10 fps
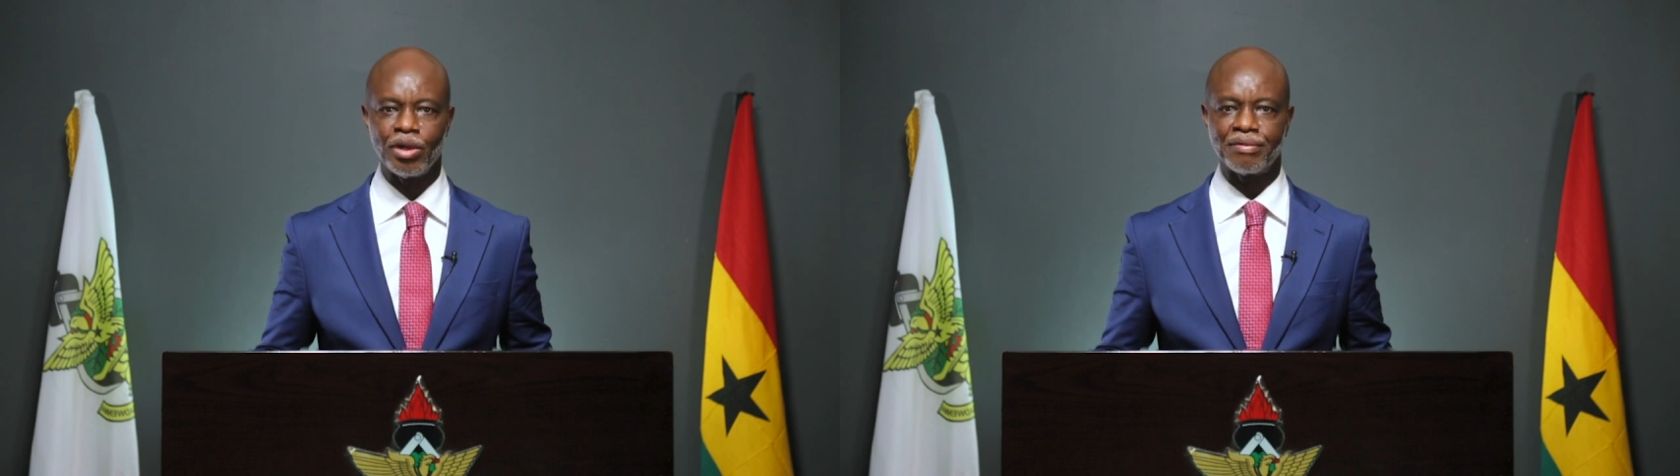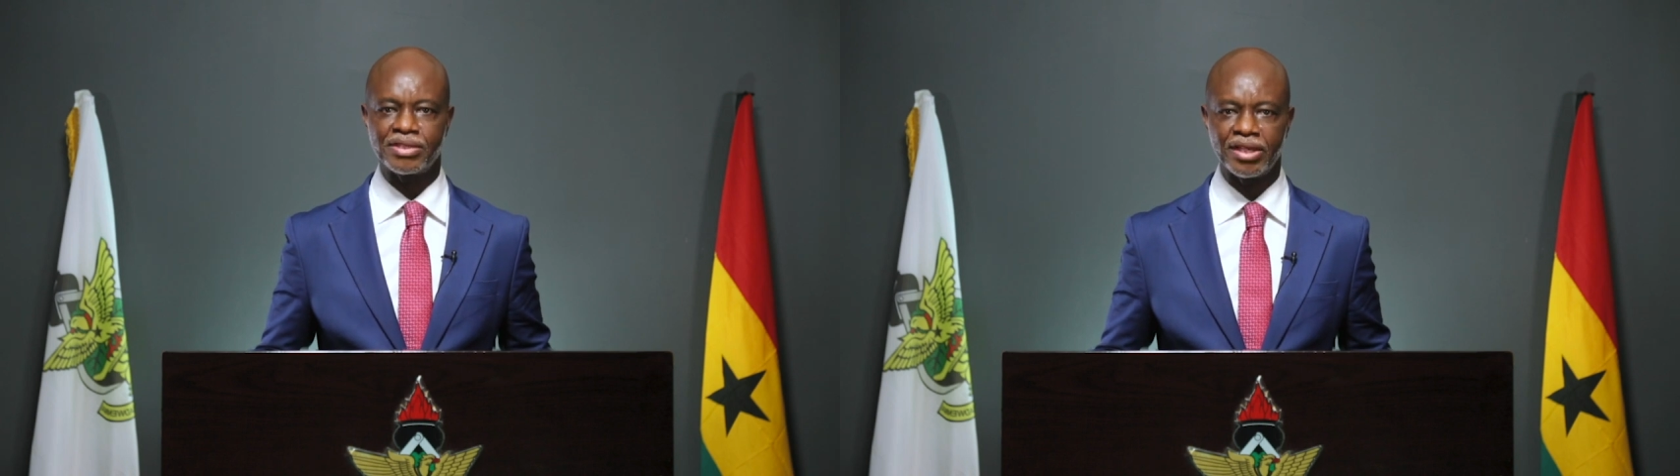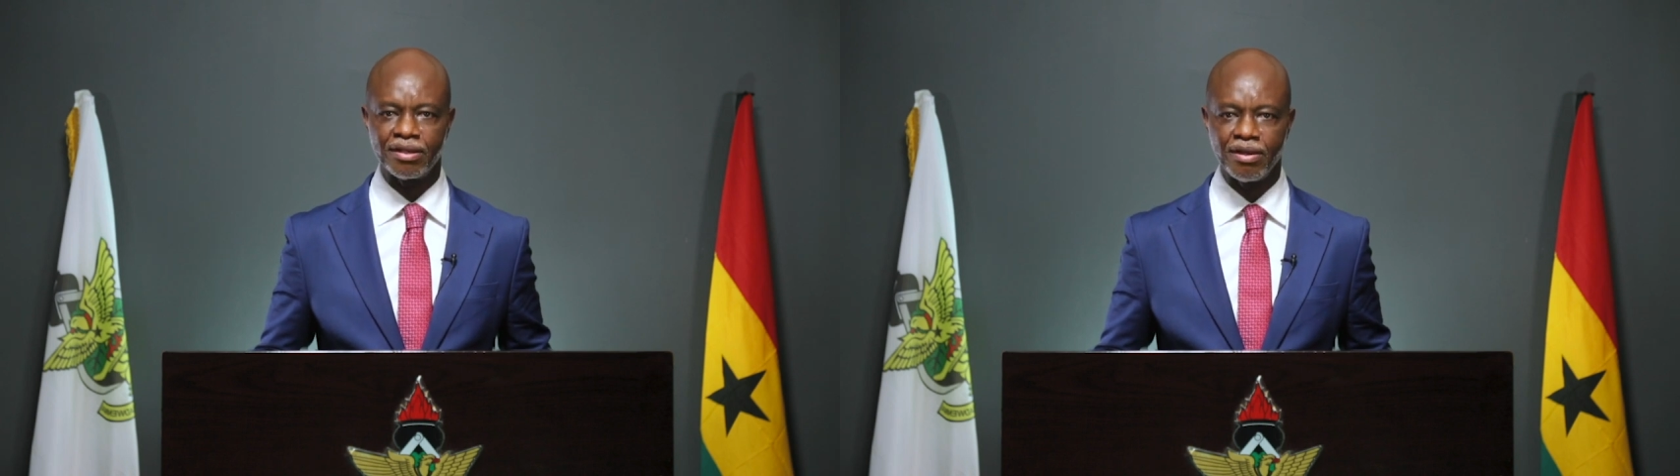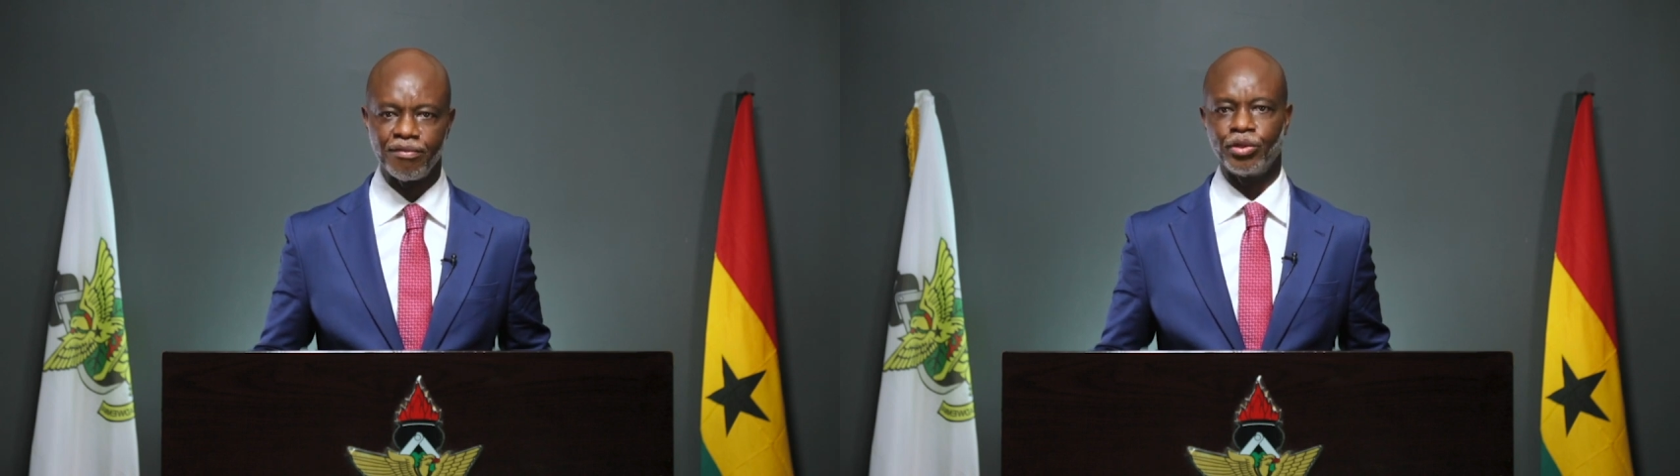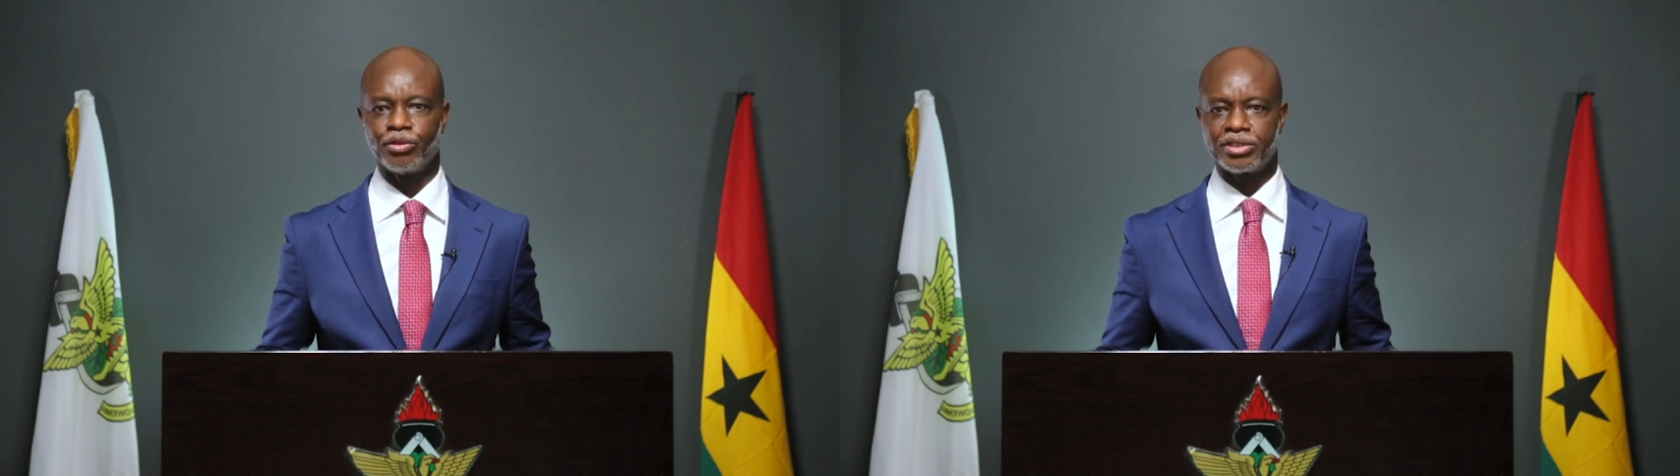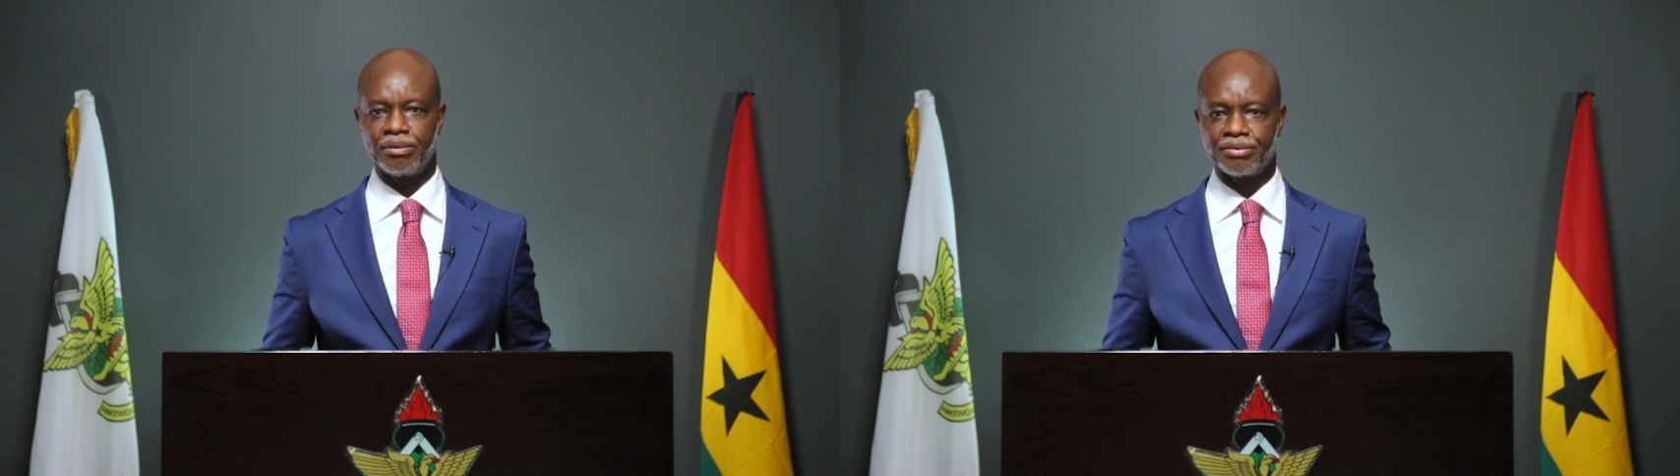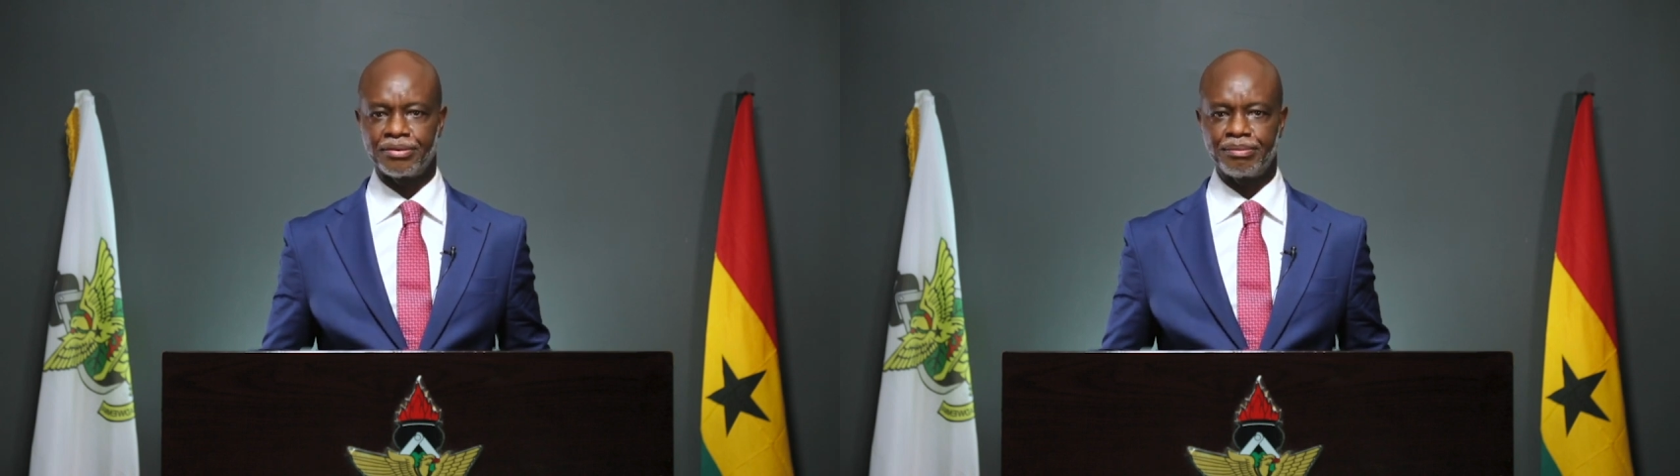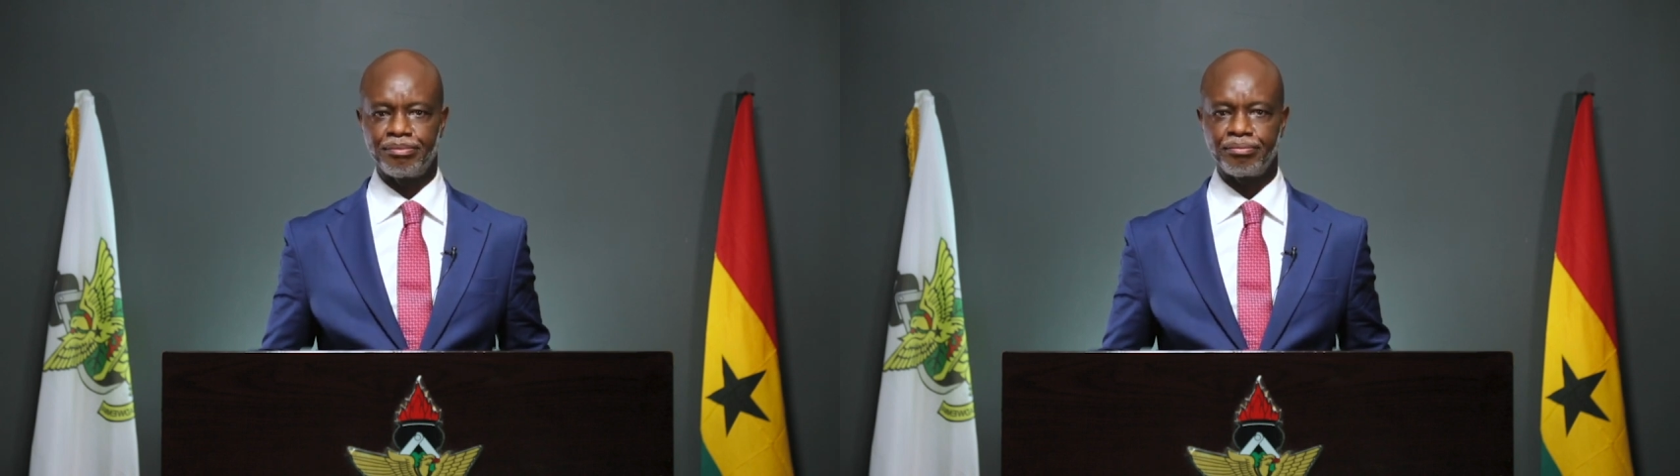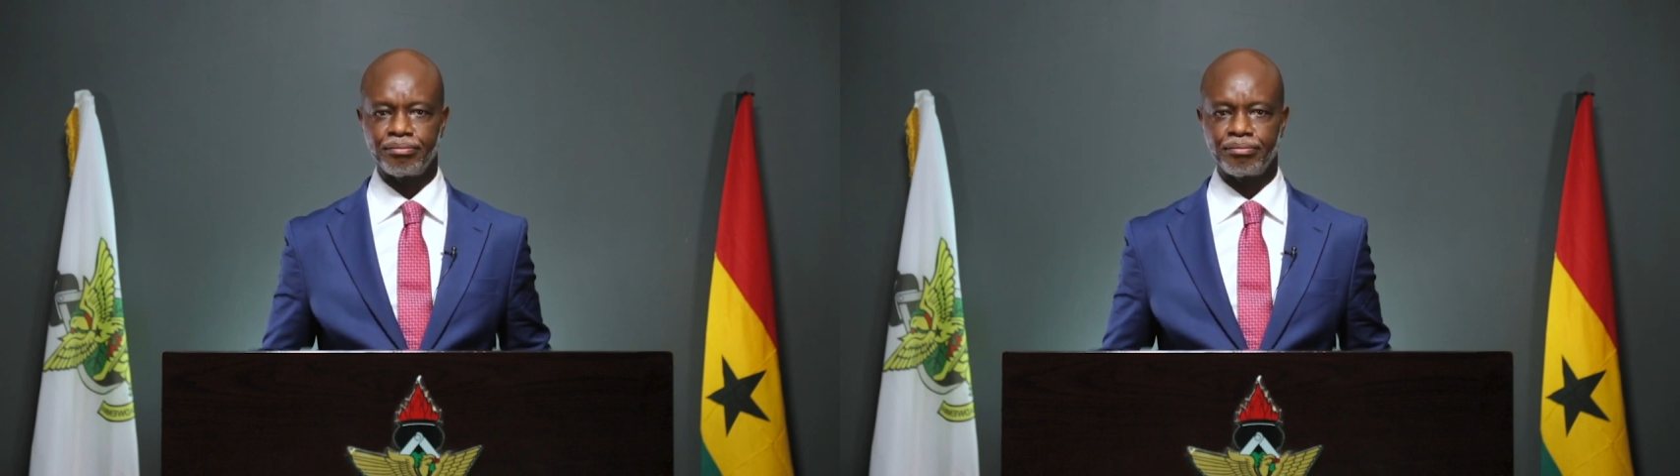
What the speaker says: you have set for yourselves.